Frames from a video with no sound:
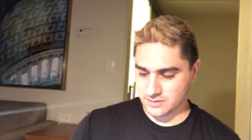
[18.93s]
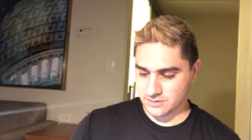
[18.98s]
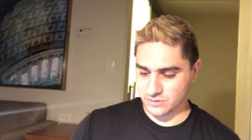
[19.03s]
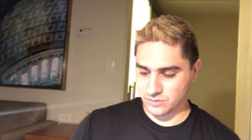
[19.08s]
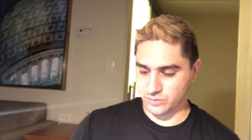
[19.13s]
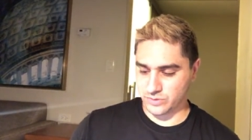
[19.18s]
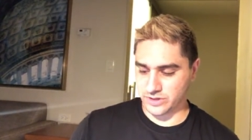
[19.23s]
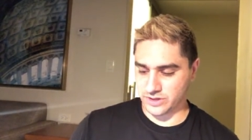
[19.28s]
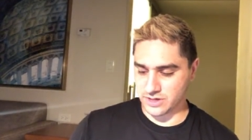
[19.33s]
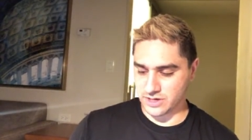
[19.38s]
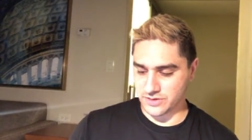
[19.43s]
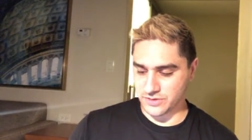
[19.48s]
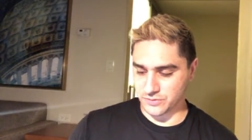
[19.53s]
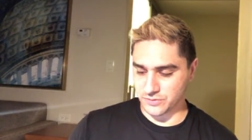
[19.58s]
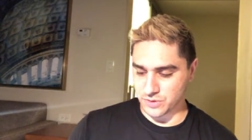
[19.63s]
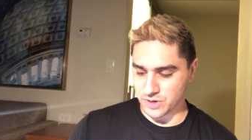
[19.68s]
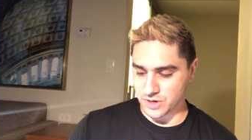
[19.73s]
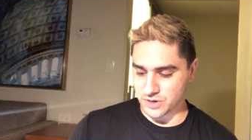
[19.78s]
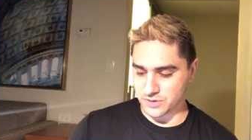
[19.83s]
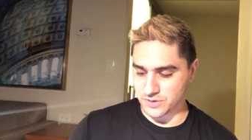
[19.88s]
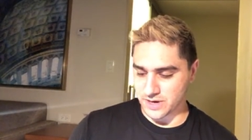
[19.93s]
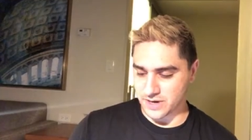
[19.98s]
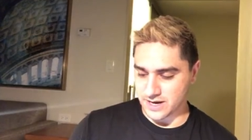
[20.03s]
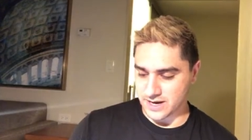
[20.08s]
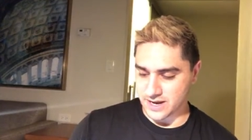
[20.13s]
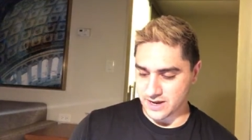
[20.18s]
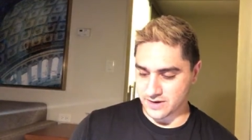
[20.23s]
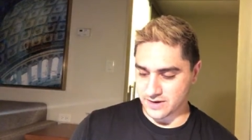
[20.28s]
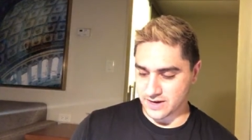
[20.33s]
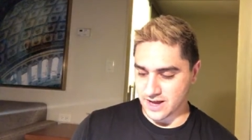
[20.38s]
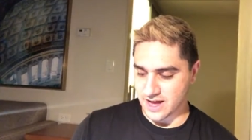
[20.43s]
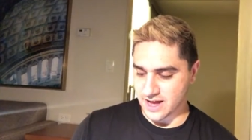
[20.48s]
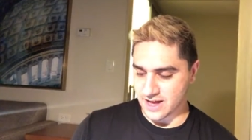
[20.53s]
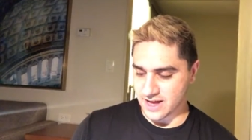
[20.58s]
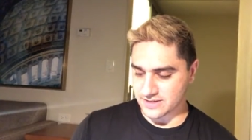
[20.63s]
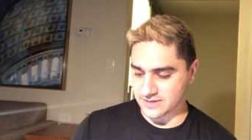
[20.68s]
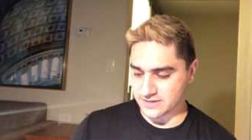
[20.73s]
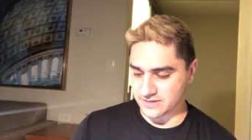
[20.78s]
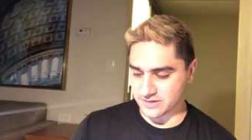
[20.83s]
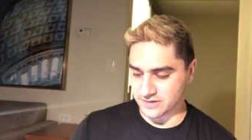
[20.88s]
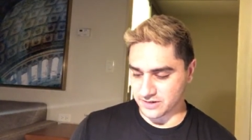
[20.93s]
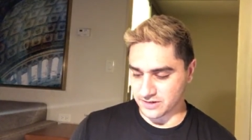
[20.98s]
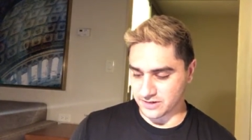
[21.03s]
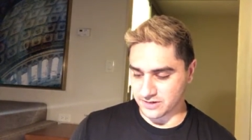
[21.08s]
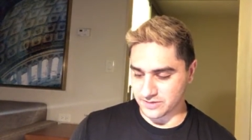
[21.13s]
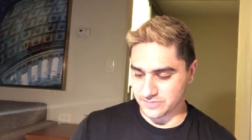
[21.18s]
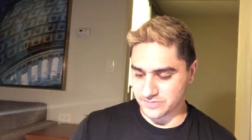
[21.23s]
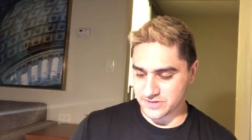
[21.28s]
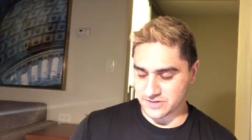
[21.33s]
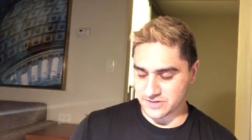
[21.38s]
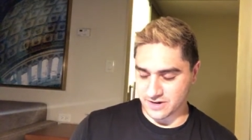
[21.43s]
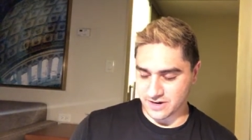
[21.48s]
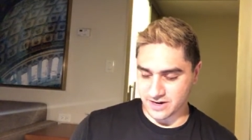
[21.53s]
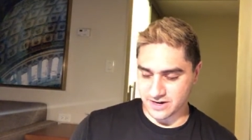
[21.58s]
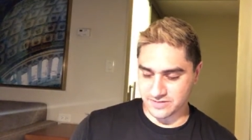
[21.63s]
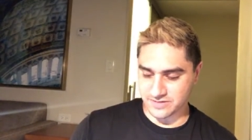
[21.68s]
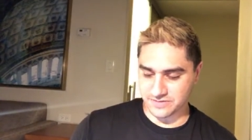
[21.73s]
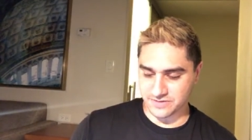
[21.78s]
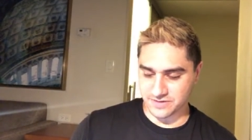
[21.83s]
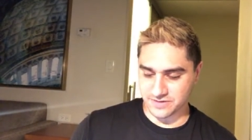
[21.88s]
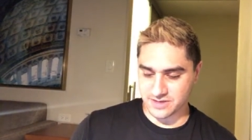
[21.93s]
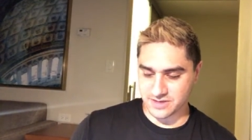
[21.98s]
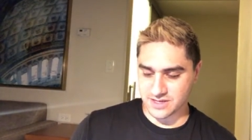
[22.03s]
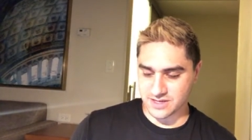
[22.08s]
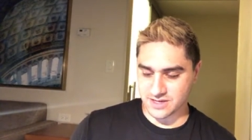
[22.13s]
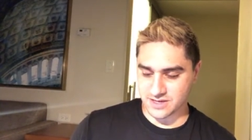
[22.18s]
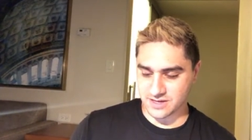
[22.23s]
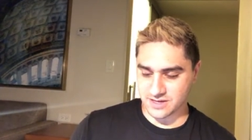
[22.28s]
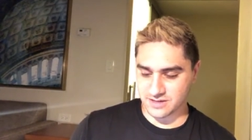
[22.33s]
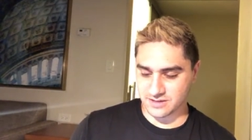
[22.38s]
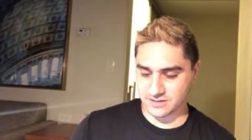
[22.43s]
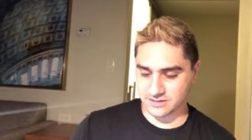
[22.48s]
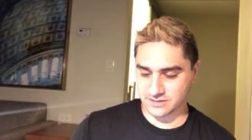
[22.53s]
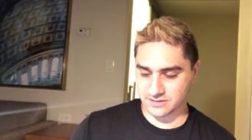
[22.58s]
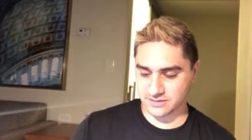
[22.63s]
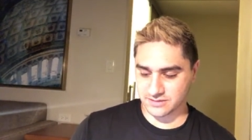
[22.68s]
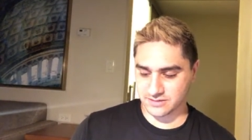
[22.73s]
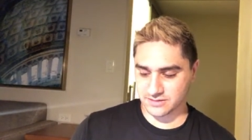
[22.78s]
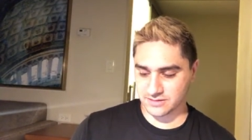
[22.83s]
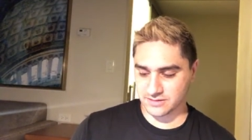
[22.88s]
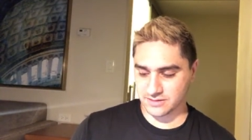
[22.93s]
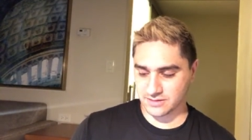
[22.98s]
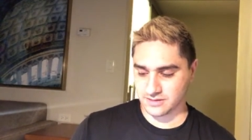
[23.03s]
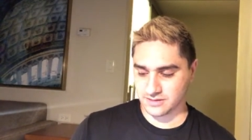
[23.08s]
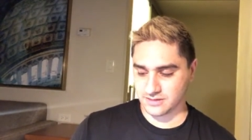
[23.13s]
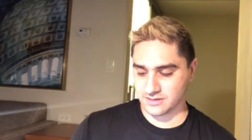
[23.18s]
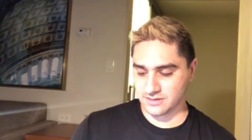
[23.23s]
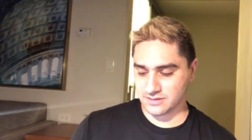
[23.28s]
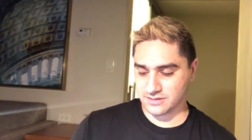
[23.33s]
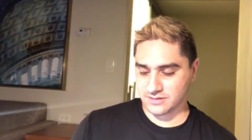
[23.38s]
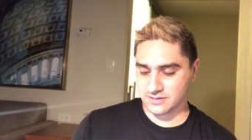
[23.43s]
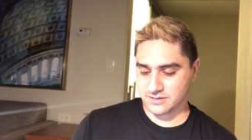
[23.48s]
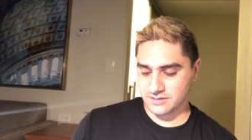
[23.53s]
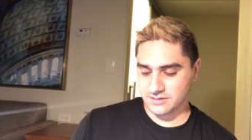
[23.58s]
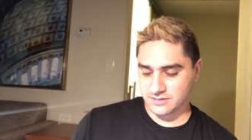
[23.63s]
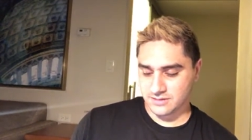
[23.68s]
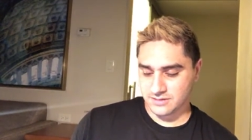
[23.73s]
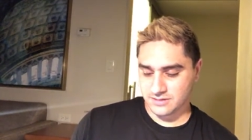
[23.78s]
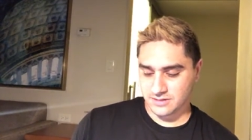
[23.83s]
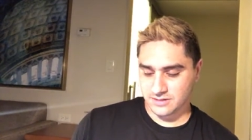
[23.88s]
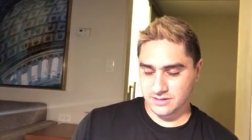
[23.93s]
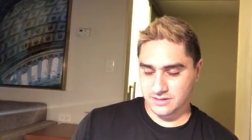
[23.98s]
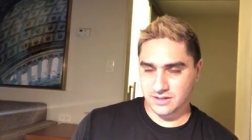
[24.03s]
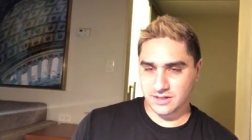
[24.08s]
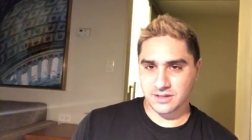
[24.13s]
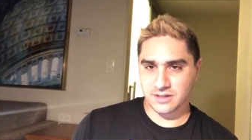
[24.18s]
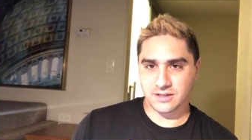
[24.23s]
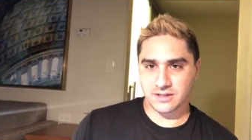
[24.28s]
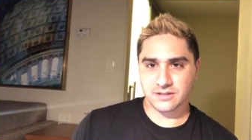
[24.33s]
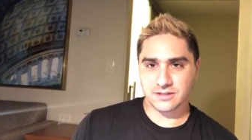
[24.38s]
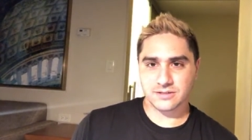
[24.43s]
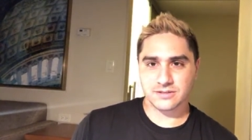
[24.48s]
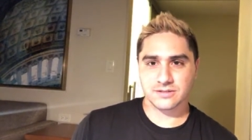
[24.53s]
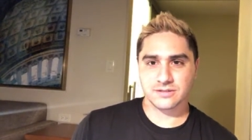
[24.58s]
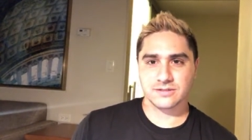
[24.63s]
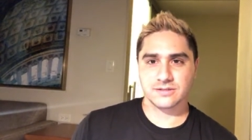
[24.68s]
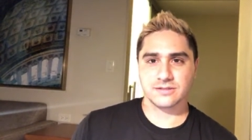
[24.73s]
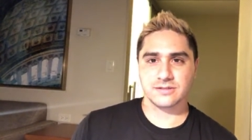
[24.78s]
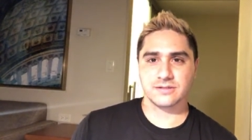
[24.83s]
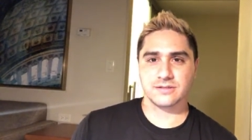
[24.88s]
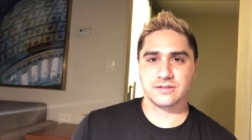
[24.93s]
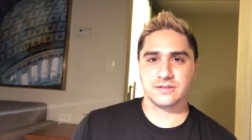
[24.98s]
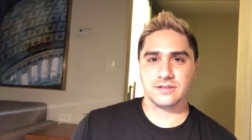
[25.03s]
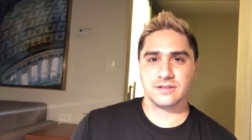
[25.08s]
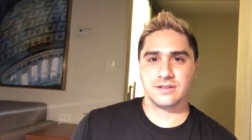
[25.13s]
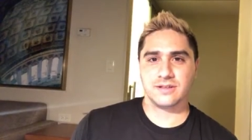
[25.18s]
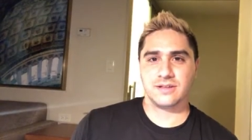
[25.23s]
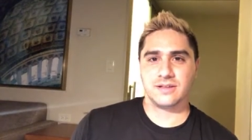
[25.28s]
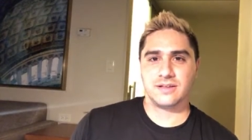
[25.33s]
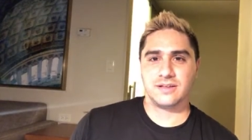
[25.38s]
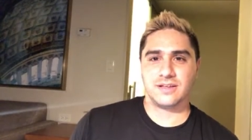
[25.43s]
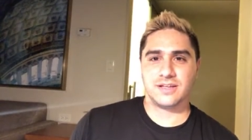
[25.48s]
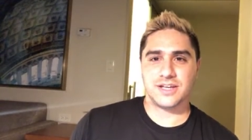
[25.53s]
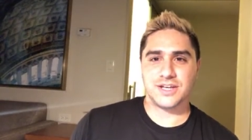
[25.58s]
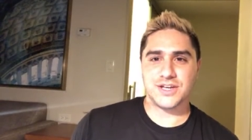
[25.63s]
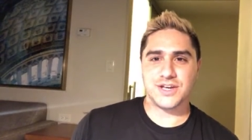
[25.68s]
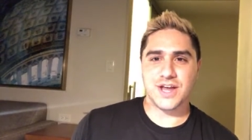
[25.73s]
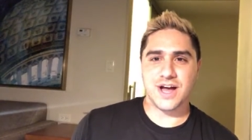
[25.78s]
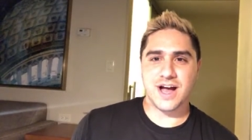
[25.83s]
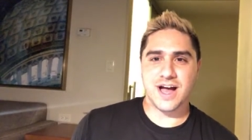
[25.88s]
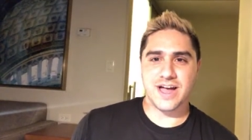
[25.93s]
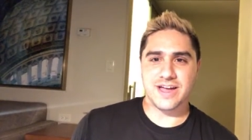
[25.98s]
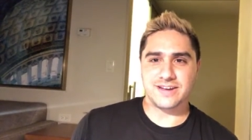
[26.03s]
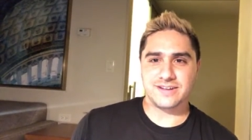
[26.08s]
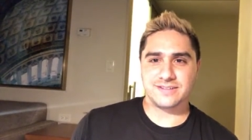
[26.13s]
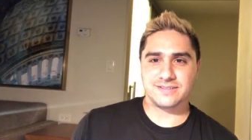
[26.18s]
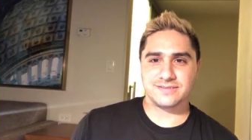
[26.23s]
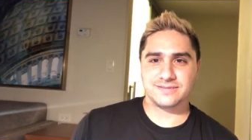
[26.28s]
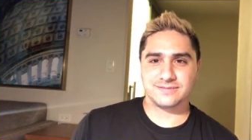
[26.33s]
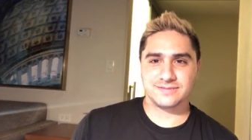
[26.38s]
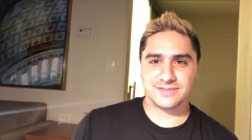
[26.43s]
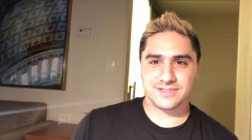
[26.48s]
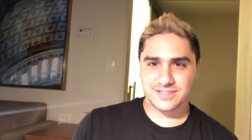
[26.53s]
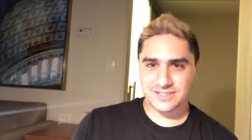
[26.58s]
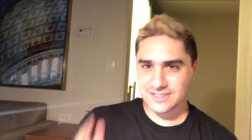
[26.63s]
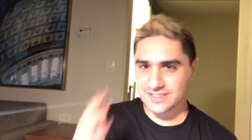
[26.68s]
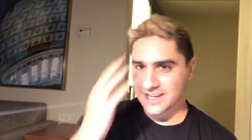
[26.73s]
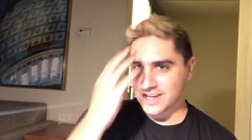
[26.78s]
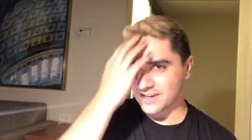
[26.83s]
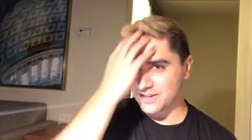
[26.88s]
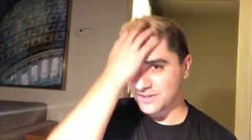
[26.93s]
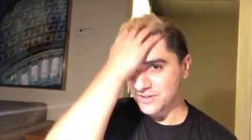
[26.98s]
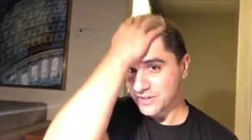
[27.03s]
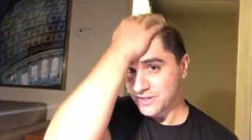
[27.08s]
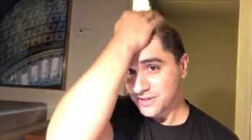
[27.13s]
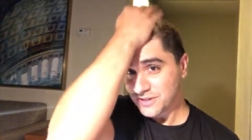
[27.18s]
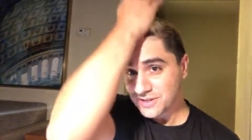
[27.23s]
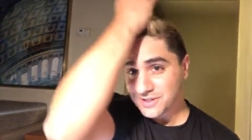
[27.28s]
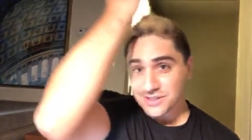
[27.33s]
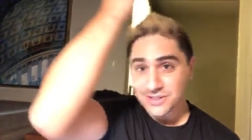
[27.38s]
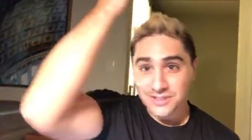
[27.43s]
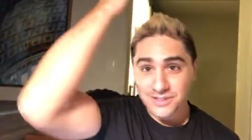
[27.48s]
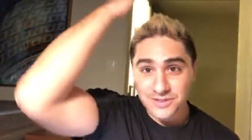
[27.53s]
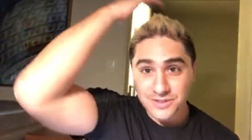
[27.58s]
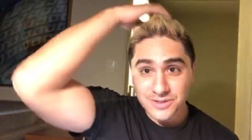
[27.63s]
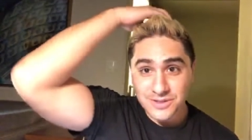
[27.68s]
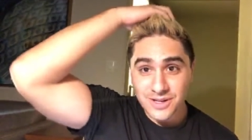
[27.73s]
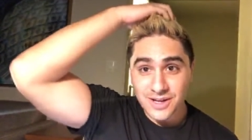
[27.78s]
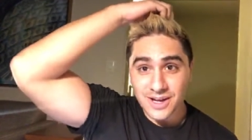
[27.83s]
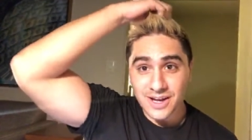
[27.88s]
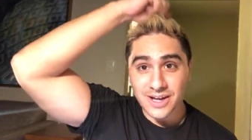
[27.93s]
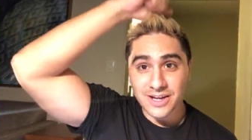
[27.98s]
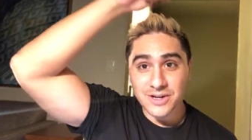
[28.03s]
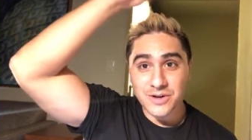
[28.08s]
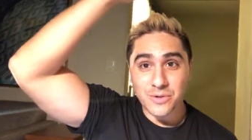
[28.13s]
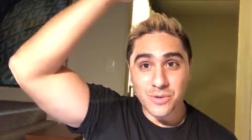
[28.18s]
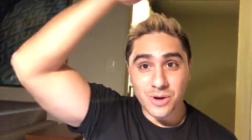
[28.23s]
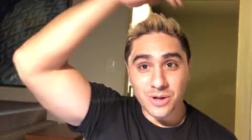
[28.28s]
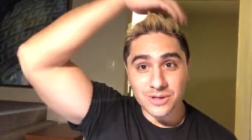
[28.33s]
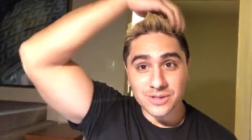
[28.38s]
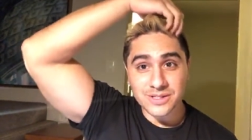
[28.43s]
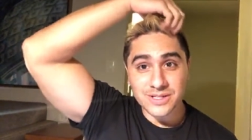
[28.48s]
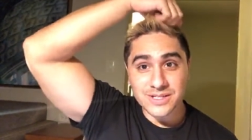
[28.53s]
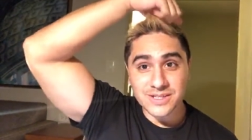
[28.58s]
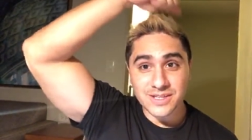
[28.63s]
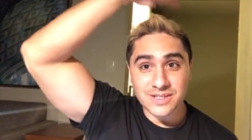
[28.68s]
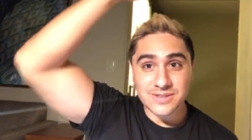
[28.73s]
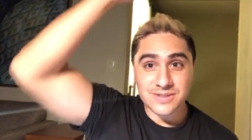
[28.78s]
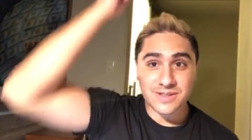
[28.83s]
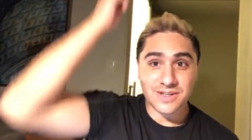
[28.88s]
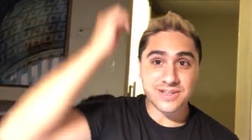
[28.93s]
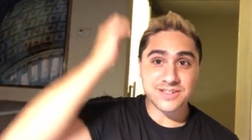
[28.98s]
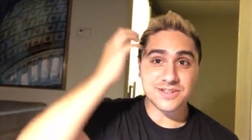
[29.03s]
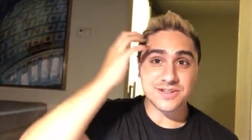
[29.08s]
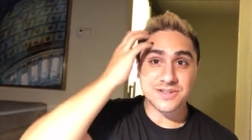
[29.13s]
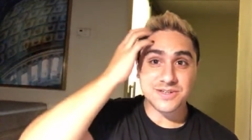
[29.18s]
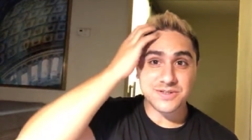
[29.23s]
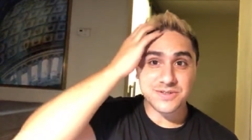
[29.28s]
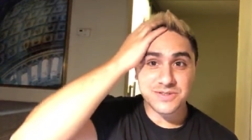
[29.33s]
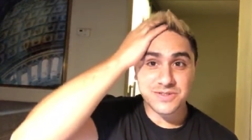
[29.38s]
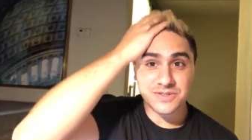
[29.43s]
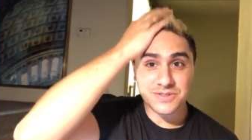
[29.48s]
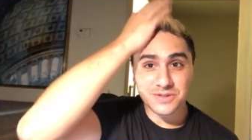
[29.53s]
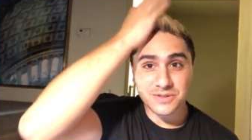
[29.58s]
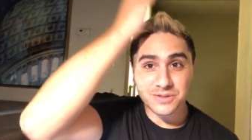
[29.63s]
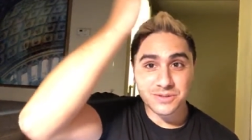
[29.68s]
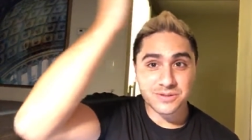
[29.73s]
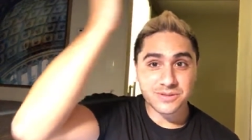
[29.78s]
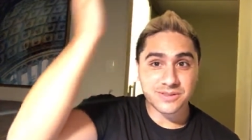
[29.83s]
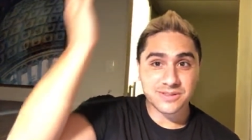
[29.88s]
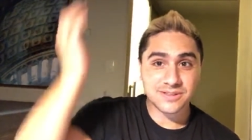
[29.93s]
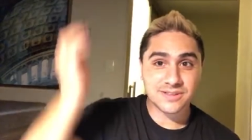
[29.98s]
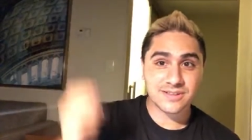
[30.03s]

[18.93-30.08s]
We're on the road right now, guys, so I'm sorry for the kind of not standard high quality that you guys are used to.